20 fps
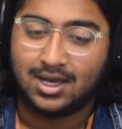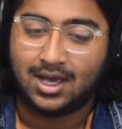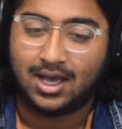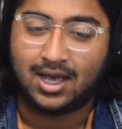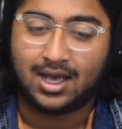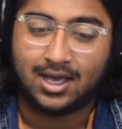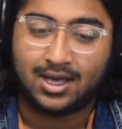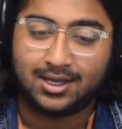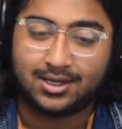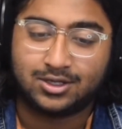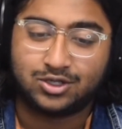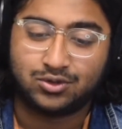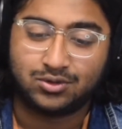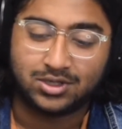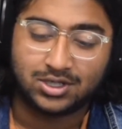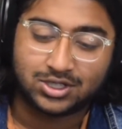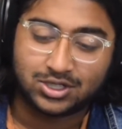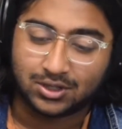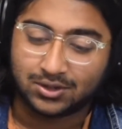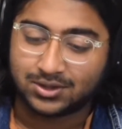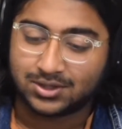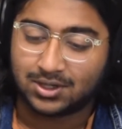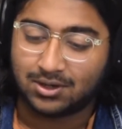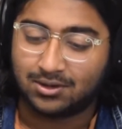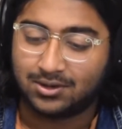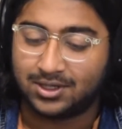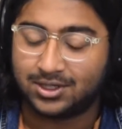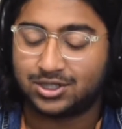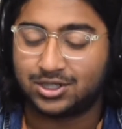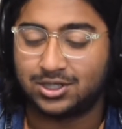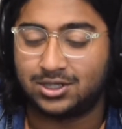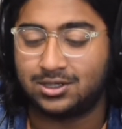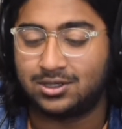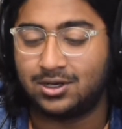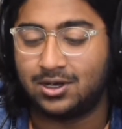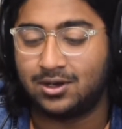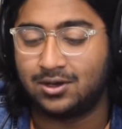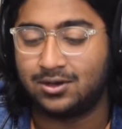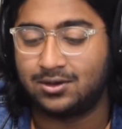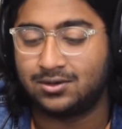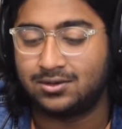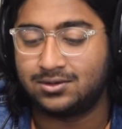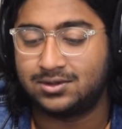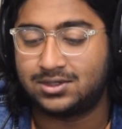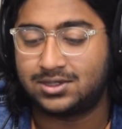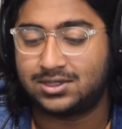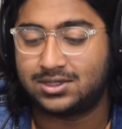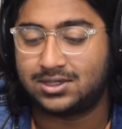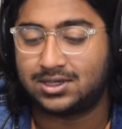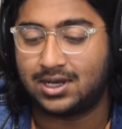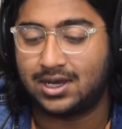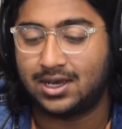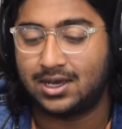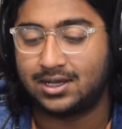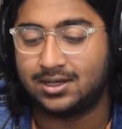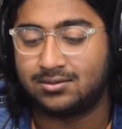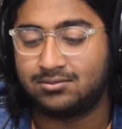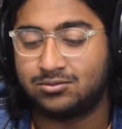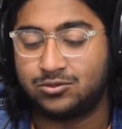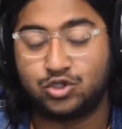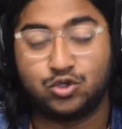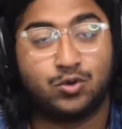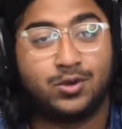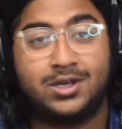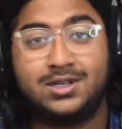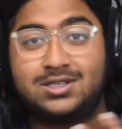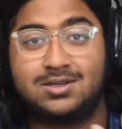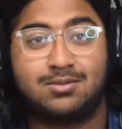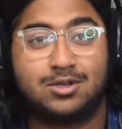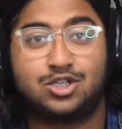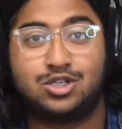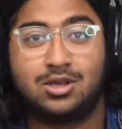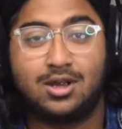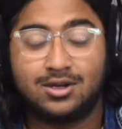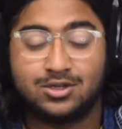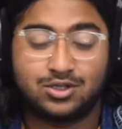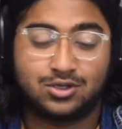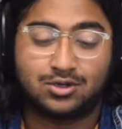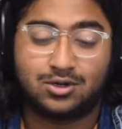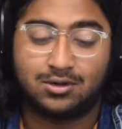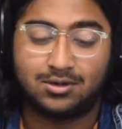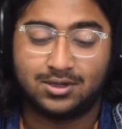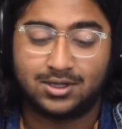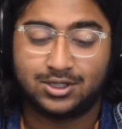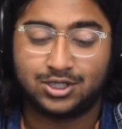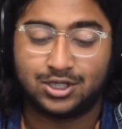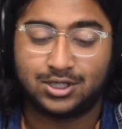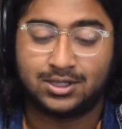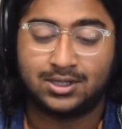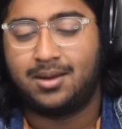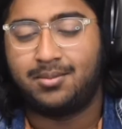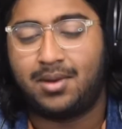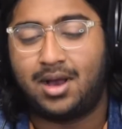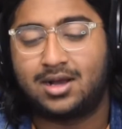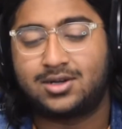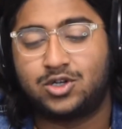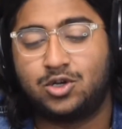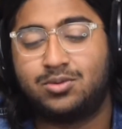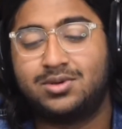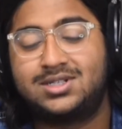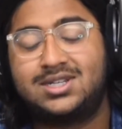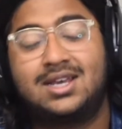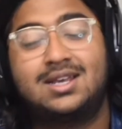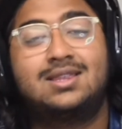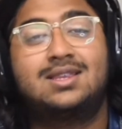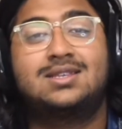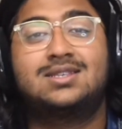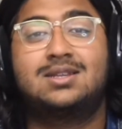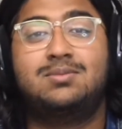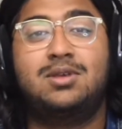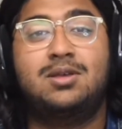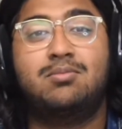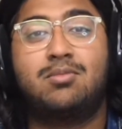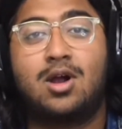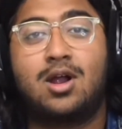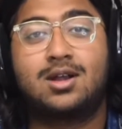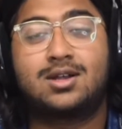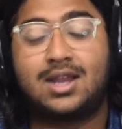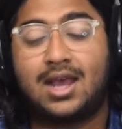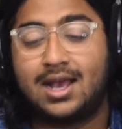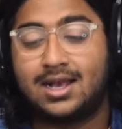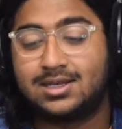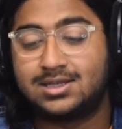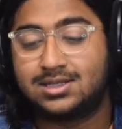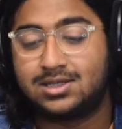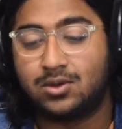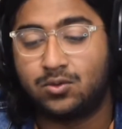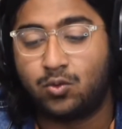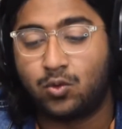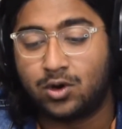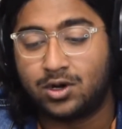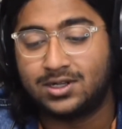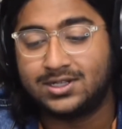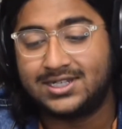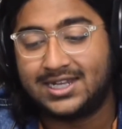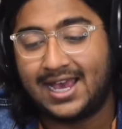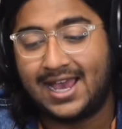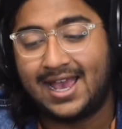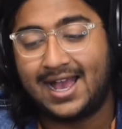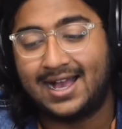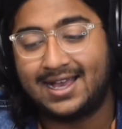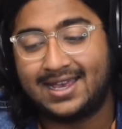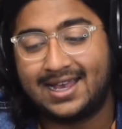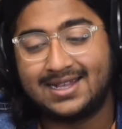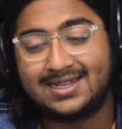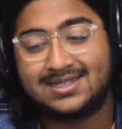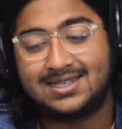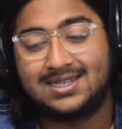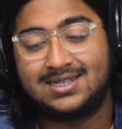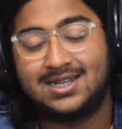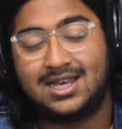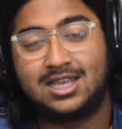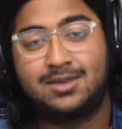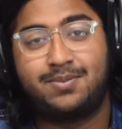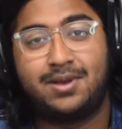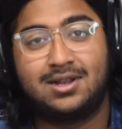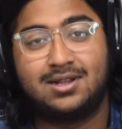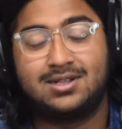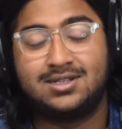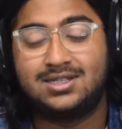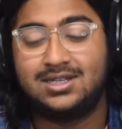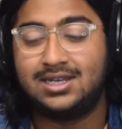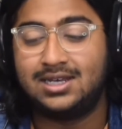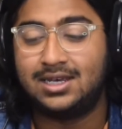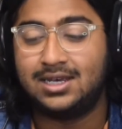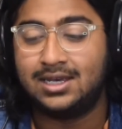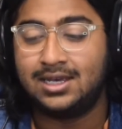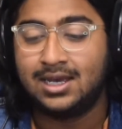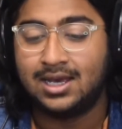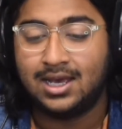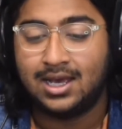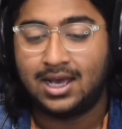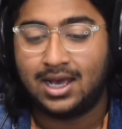The Julius Jones Coalition goes and joins a much larger coalition. October 10th is going to be marked as the World Day Against the Death Penalty.